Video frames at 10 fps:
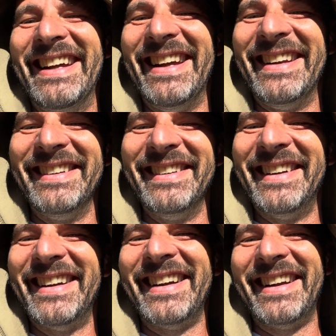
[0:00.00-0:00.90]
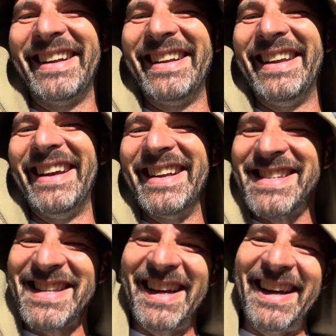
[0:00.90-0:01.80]
I
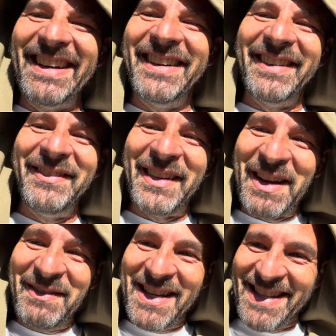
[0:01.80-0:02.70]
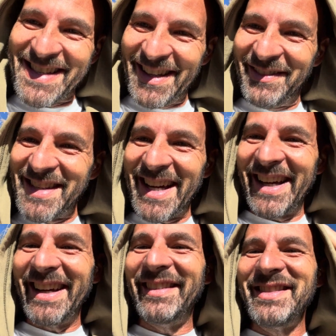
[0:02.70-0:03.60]
guess kind of, maybe
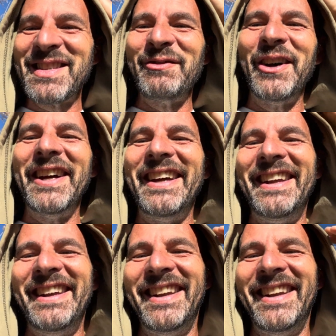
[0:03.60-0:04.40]
sometimes, but